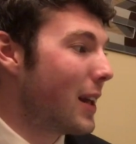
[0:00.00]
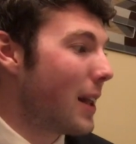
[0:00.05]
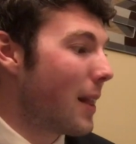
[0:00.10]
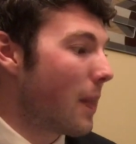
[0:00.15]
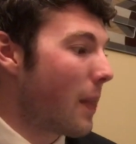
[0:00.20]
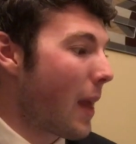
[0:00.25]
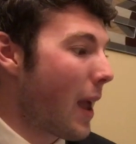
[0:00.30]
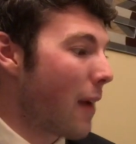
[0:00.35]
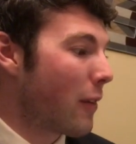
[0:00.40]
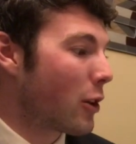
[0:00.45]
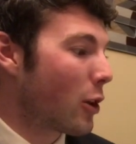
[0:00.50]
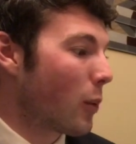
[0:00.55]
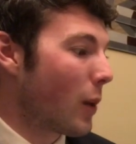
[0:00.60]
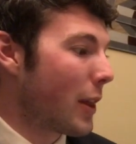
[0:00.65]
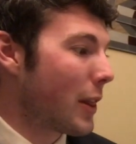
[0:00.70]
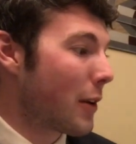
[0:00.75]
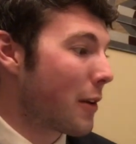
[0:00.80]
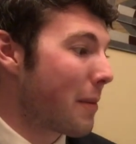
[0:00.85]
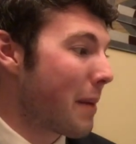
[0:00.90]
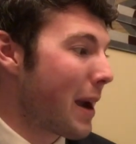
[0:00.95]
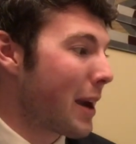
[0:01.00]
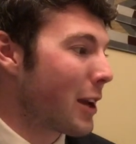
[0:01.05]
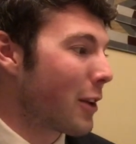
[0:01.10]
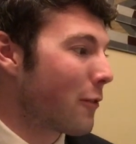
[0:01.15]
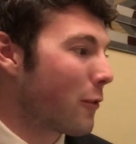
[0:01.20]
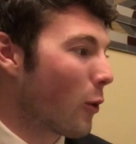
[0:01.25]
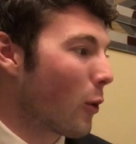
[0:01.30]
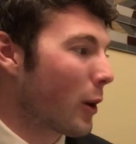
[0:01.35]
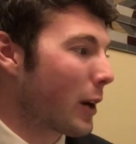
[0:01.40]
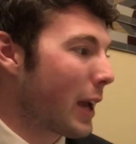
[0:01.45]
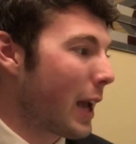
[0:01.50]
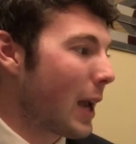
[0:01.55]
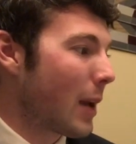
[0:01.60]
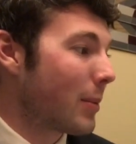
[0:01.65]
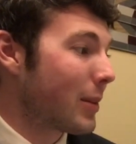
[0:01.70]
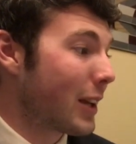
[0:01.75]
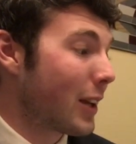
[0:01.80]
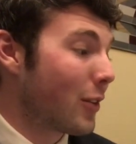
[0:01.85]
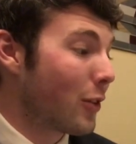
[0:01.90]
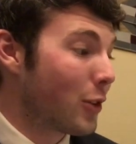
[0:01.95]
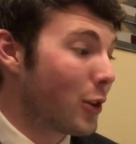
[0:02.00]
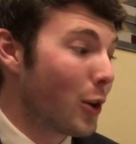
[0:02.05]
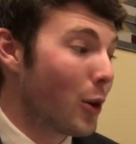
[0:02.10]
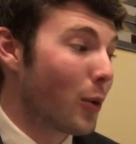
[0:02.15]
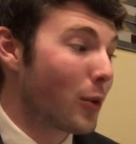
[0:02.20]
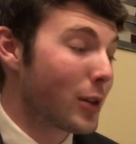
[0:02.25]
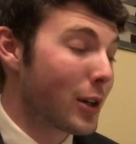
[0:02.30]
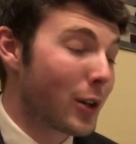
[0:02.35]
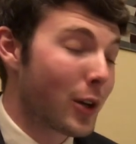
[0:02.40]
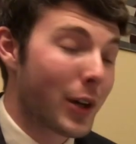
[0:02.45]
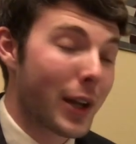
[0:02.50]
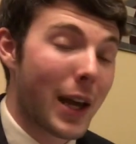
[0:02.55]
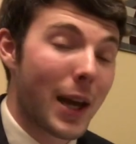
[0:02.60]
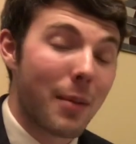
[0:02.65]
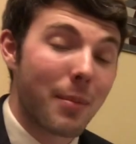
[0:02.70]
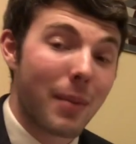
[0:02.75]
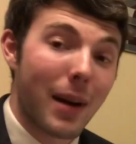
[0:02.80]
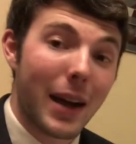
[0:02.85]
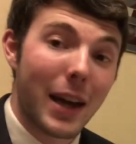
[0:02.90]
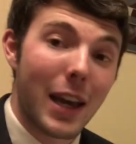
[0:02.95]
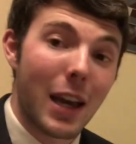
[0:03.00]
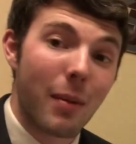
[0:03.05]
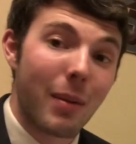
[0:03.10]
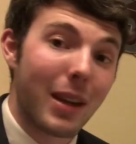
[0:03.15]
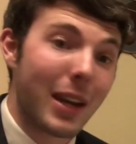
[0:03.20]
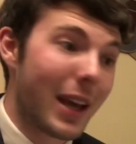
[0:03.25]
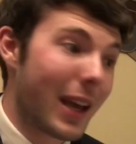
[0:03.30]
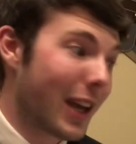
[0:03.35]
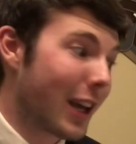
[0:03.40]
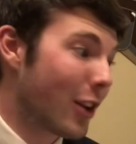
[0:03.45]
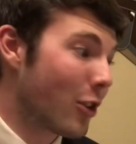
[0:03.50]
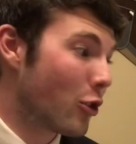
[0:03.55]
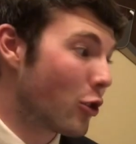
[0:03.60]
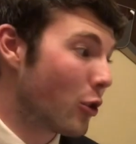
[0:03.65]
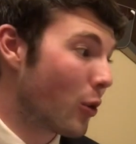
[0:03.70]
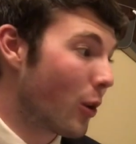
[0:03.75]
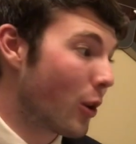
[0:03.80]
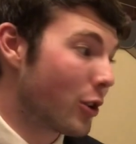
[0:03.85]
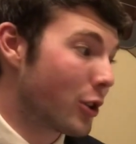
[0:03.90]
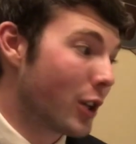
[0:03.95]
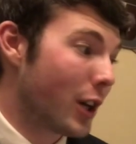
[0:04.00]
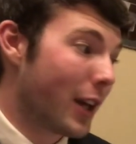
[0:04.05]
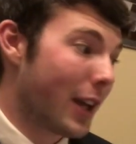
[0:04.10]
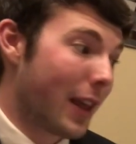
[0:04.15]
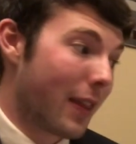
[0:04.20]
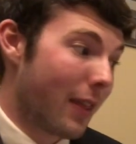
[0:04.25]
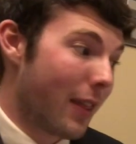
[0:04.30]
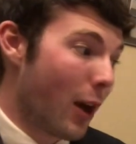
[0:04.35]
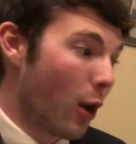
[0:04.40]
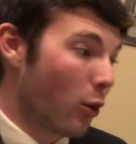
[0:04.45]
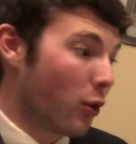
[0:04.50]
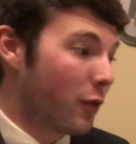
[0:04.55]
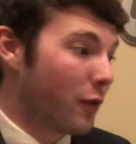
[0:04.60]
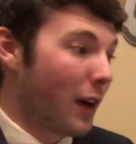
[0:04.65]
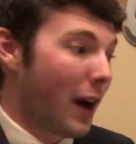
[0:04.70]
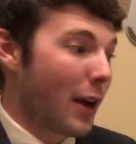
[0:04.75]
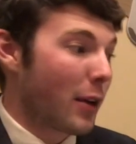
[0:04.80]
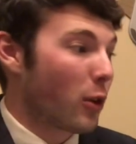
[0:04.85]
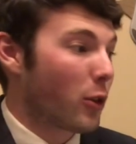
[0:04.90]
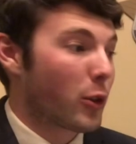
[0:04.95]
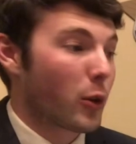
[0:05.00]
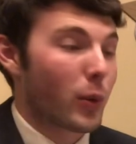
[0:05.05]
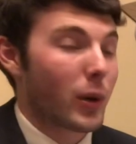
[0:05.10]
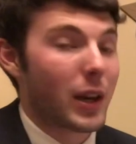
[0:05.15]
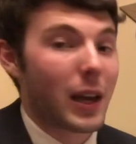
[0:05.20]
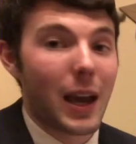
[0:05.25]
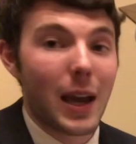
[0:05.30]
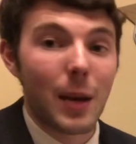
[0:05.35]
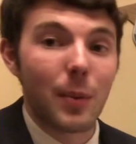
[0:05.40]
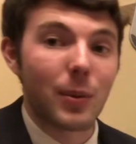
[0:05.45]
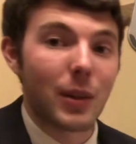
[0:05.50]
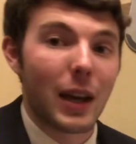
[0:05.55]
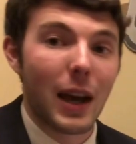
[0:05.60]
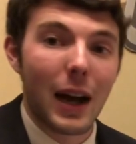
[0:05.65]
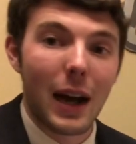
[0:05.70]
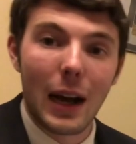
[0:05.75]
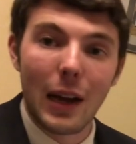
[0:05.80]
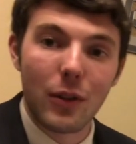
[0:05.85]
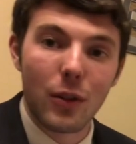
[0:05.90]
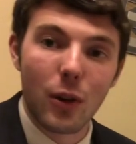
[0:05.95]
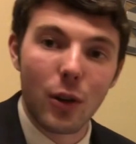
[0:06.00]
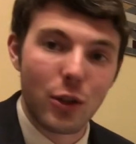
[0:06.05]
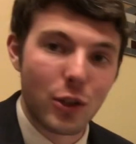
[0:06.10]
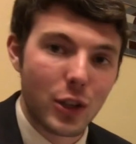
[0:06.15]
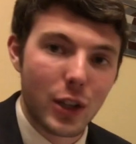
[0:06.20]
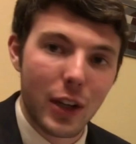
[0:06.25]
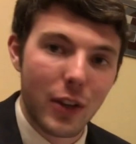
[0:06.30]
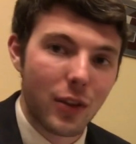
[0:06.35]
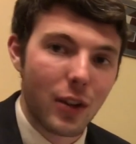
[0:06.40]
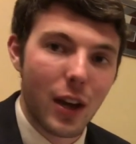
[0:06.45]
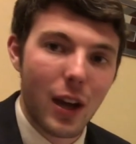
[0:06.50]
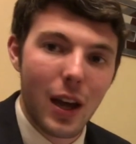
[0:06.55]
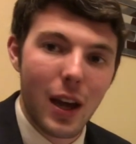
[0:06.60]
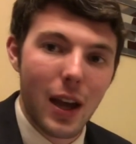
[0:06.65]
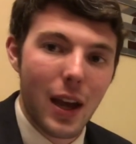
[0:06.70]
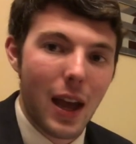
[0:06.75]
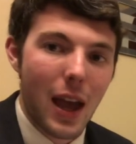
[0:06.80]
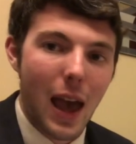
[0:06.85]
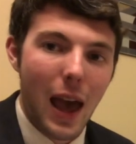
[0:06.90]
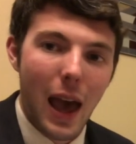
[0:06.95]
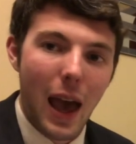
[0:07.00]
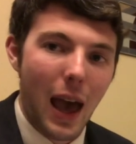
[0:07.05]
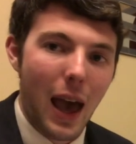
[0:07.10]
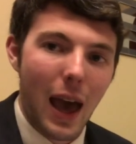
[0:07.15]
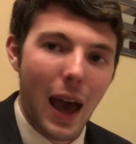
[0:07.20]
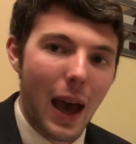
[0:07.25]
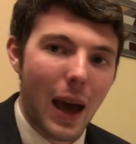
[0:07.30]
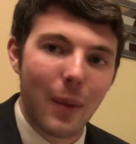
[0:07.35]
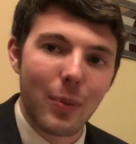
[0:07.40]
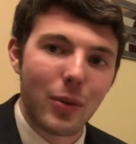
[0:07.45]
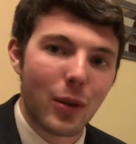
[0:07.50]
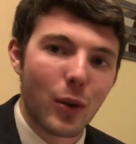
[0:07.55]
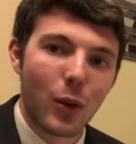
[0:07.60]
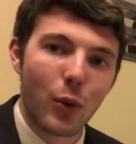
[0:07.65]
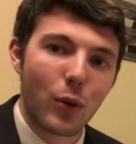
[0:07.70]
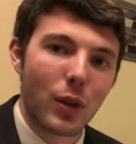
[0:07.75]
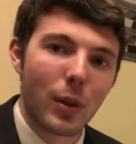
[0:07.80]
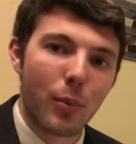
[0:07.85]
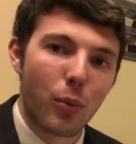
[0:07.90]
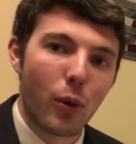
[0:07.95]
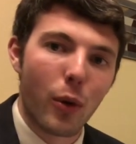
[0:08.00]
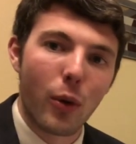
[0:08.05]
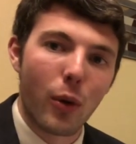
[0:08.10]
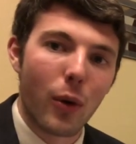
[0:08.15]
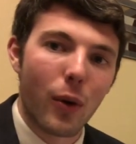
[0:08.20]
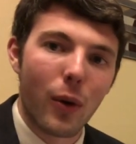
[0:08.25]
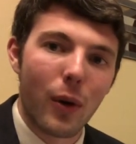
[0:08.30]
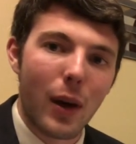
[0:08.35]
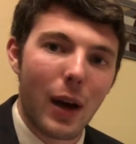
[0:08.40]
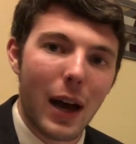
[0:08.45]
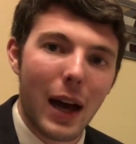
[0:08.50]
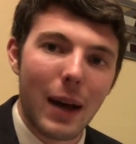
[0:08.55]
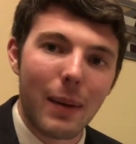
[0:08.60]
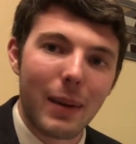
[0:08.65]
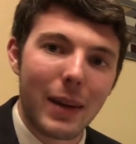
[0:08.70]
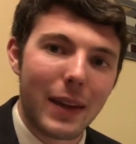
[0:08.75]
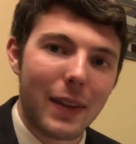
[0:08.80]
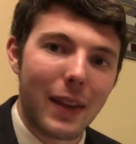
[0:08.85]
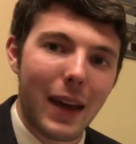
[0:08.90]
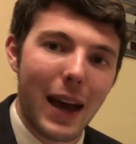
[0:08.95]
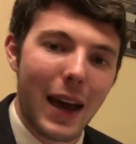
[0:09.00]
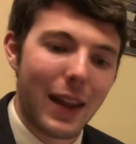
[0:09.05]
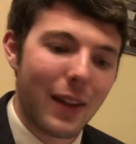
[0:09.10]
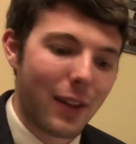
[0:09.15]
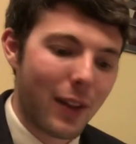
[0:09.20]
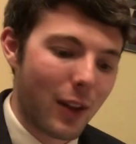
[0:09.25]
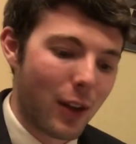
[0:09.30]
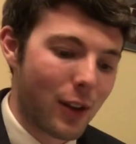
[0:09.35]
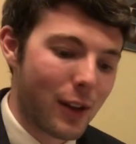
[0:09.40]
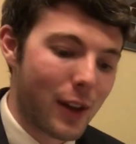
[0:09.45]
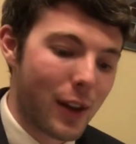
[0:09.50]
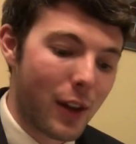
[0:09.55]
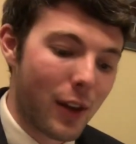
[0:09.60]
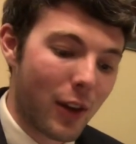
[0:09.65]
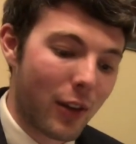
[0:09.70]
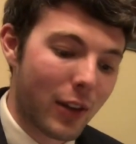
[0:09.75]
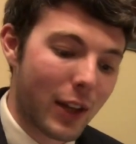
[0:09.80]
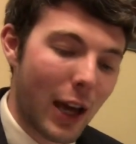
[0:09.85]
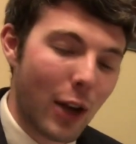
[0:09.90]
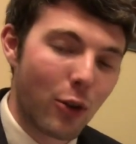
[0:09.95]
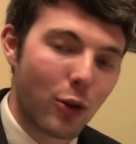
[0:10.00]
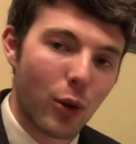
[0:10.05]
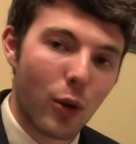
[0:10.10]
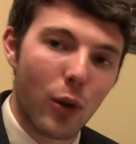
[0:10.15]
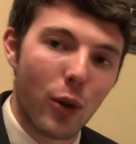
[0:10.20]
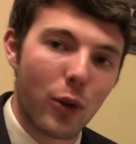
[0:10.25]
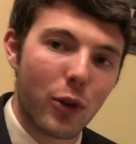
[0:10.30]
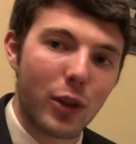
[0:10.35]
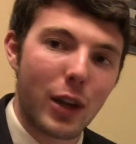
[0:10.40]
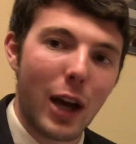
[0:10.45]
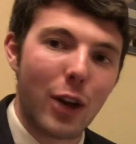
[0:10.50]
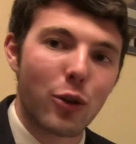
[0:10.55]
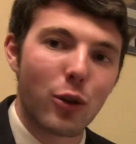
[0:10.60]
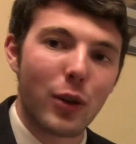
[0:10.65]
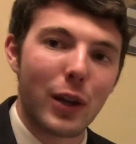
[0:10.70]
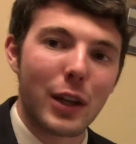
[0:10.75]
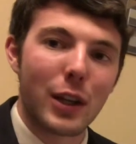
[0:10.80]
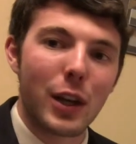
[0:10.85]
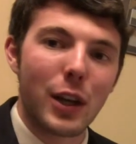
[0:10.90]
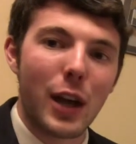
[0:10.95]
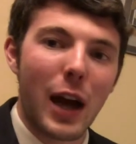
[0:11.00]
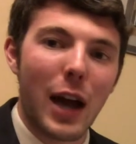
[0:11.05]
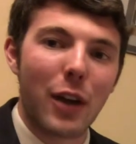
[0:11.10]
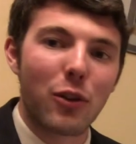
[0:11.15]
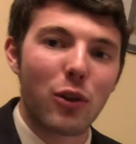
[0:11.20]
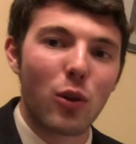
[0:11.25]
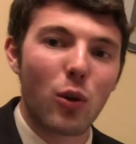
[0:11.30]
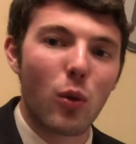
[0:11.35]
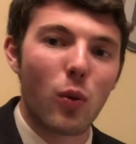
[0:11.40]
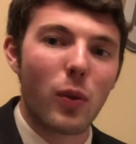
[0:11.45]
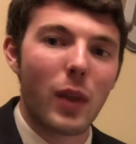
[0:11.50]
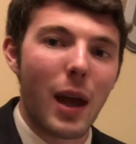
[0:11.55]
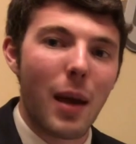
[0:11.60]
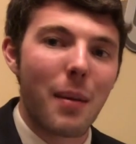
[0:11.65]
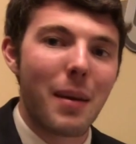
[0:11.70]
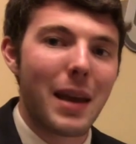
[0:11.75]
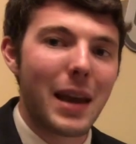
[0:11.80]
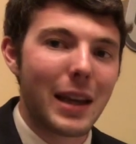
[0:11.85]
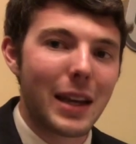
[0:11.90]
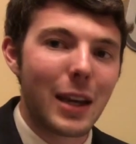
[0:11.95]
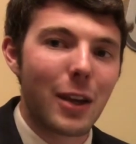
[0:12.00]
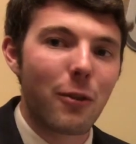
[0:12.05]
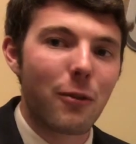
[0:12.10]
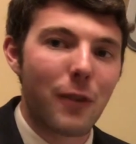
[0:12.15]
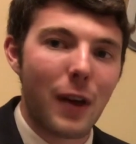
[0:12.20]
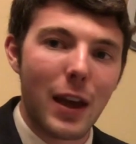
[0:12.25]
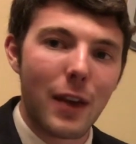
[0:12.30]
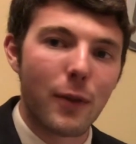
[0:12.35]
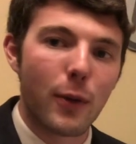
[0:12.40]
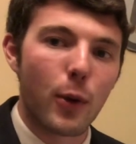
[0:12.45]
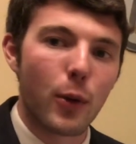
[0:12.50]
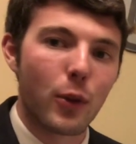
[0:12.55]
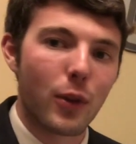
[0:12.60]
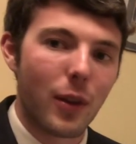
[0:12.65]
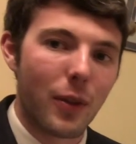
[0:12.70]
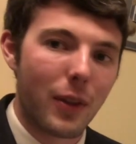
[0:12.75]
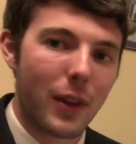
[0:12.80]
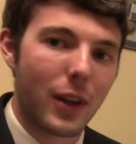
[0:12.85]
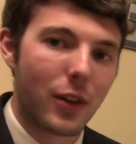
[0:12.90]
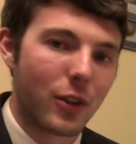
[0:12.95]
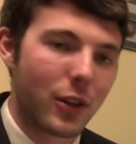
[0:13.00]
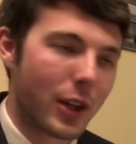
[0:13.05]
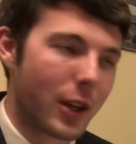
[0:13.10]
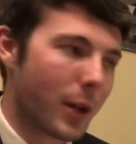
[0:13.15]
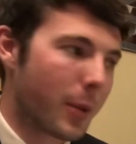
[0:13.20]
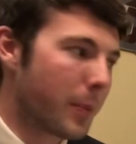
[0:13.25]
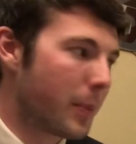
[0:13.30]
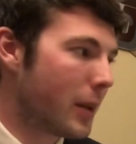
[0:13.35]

they have to win the remaining four games against Duke, Notre Dame, Miami, and Georgia. And those final three games, guys, are just absolutely brutal. I mean, that the schedule scheduling did not do them any favors this year.